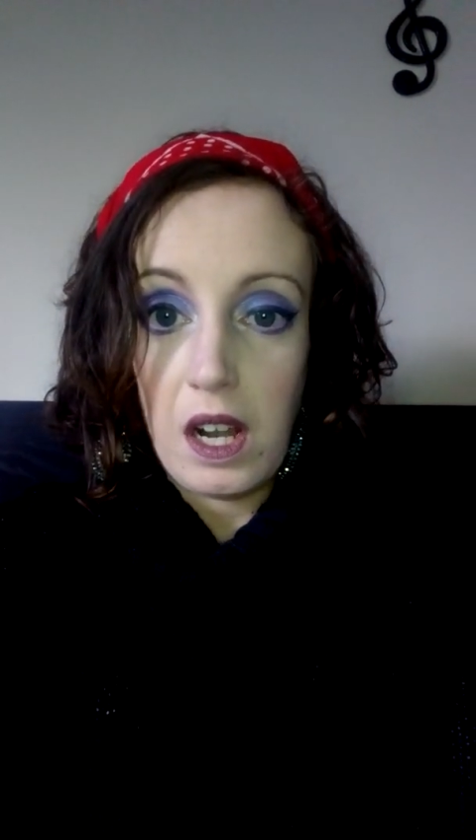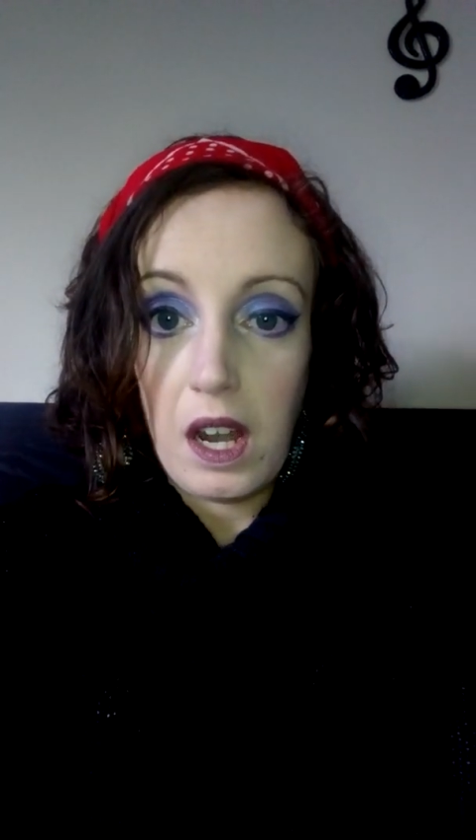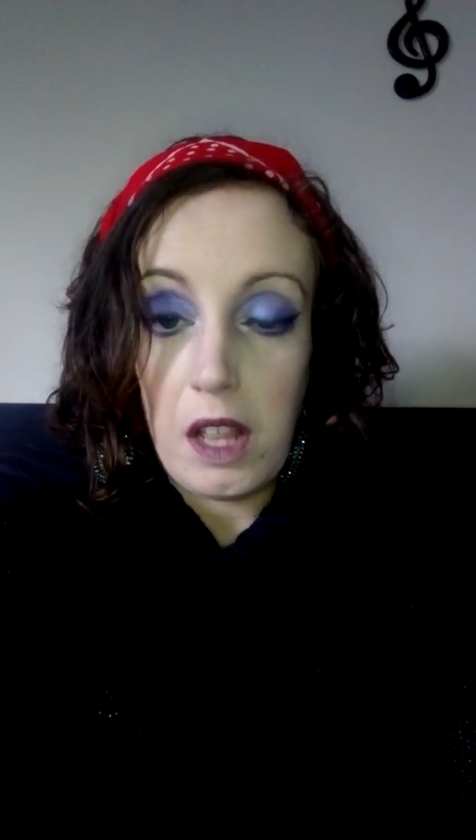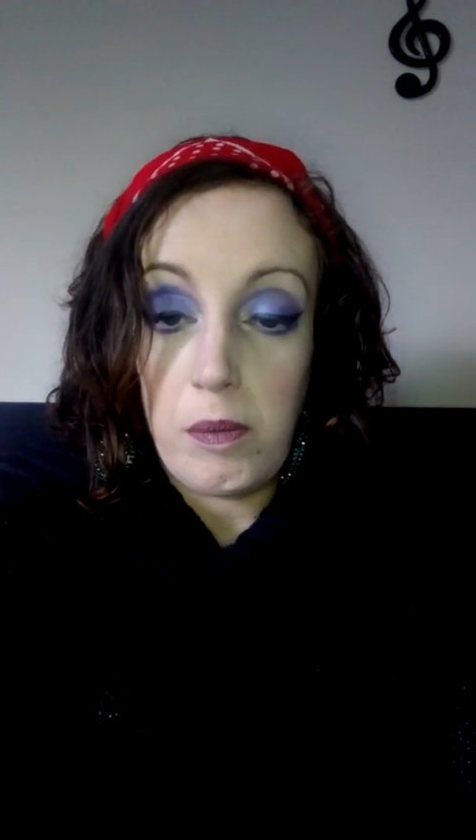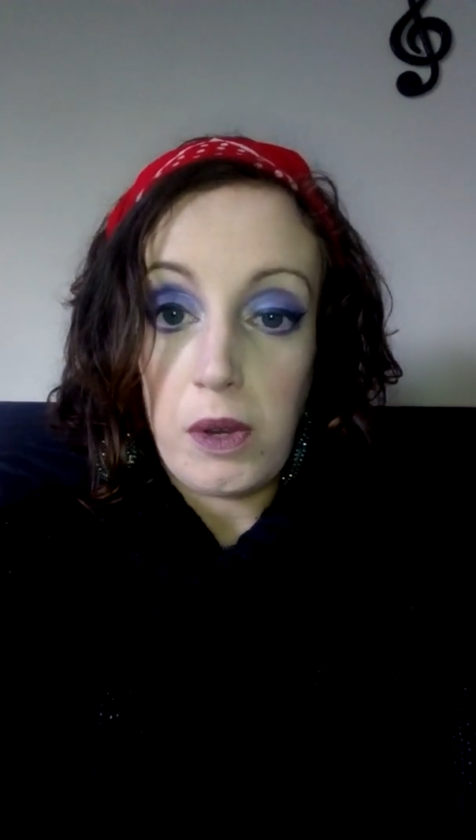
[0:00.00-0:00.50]

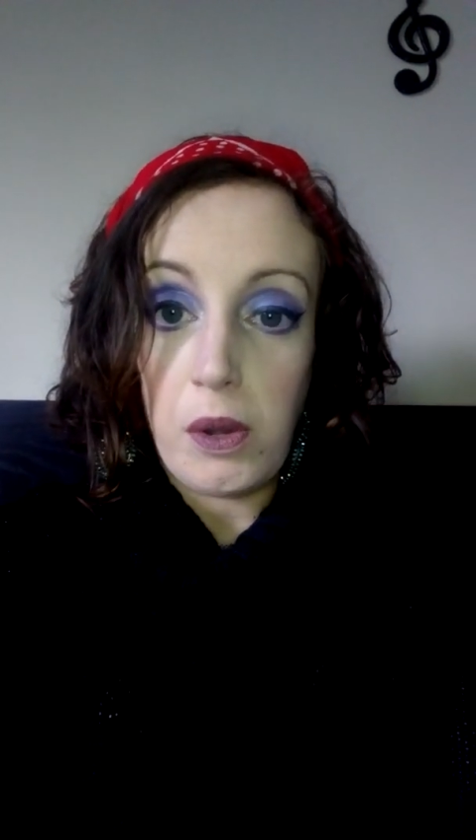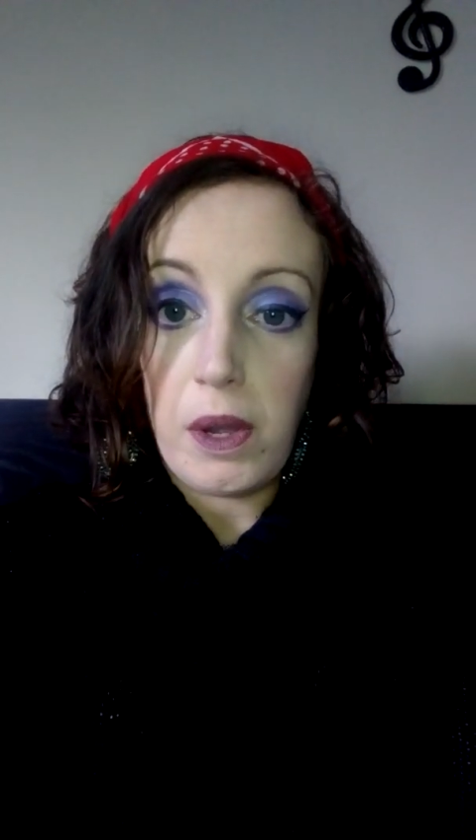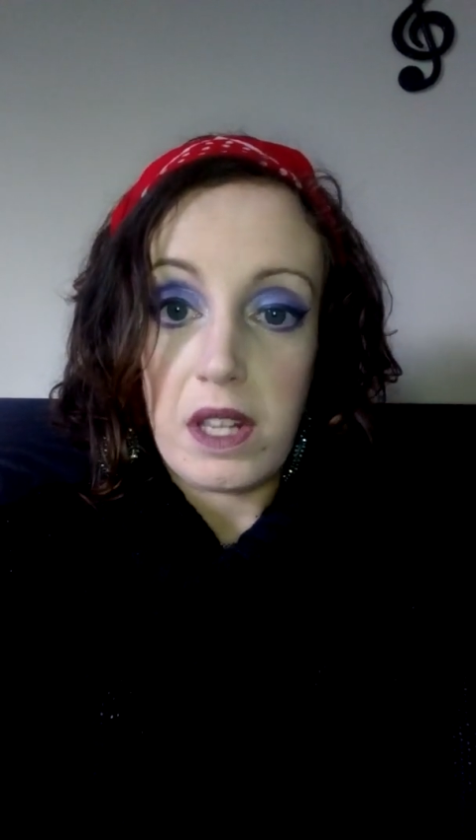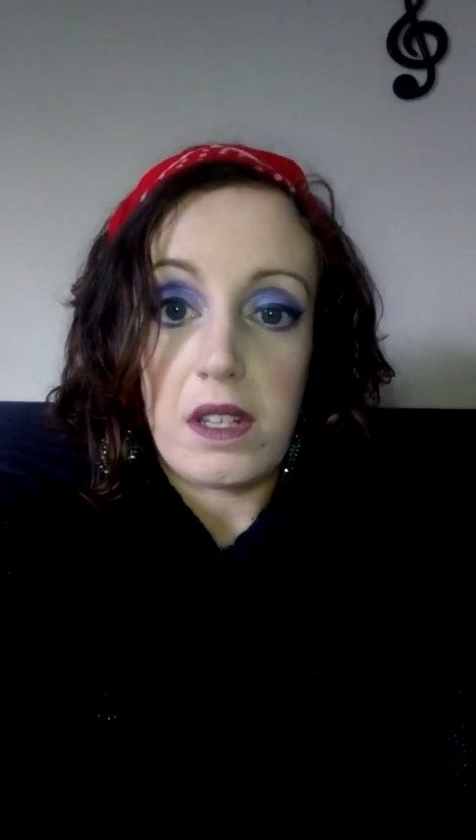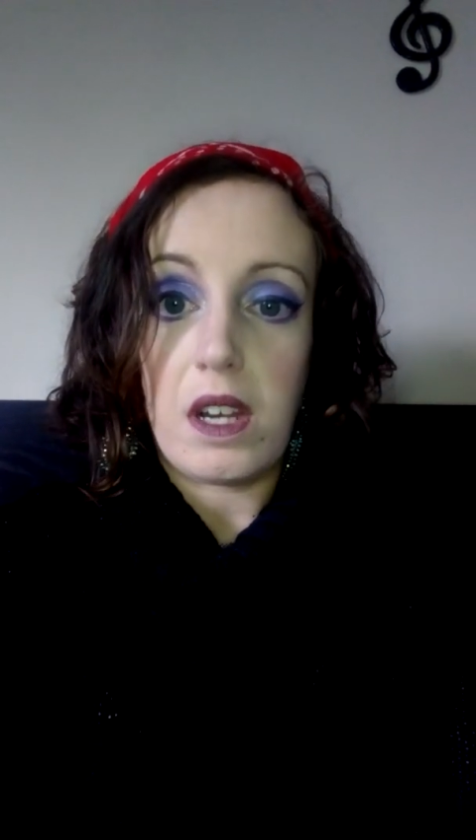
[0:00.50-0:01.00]
let them know
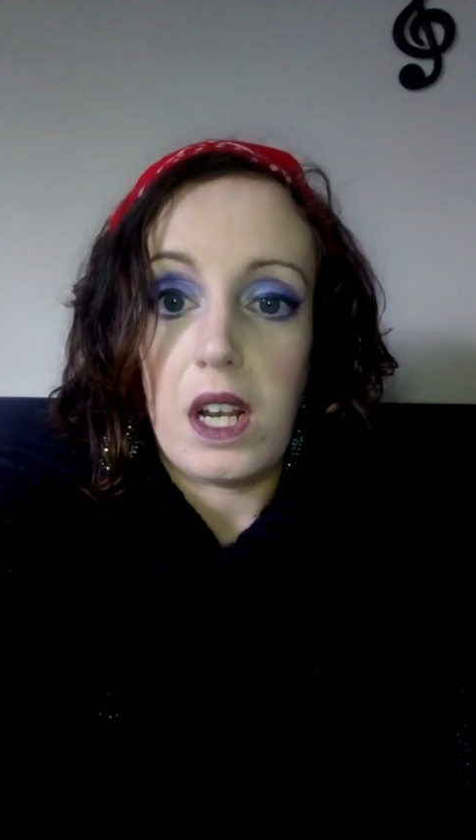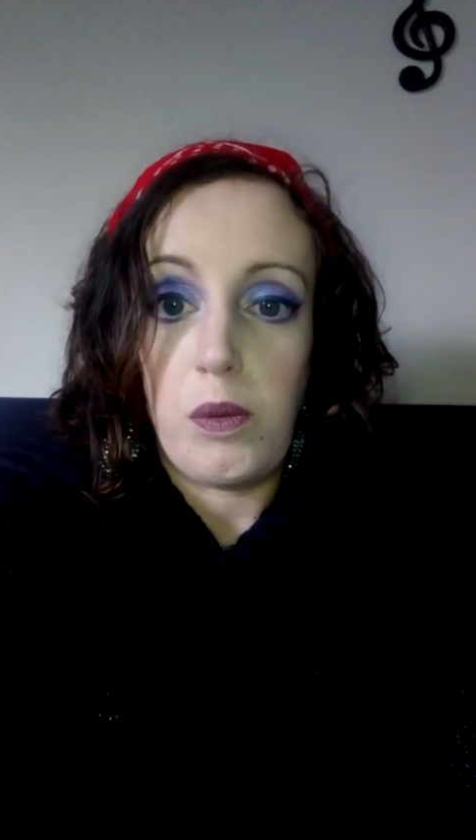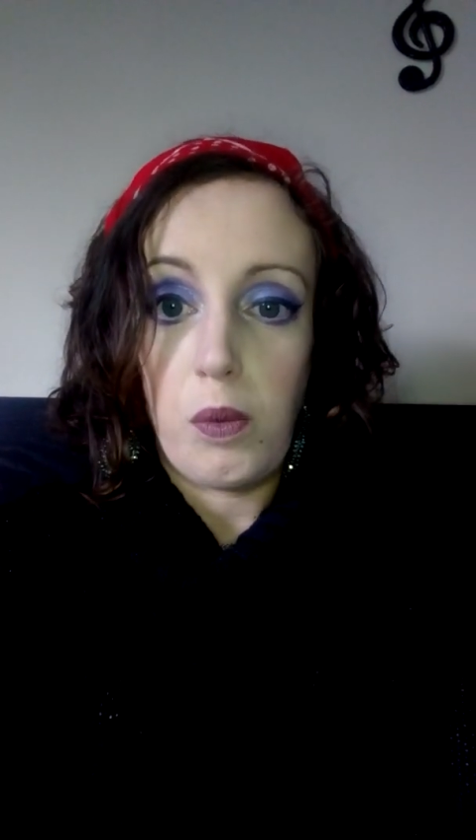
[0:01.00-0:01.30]
exactly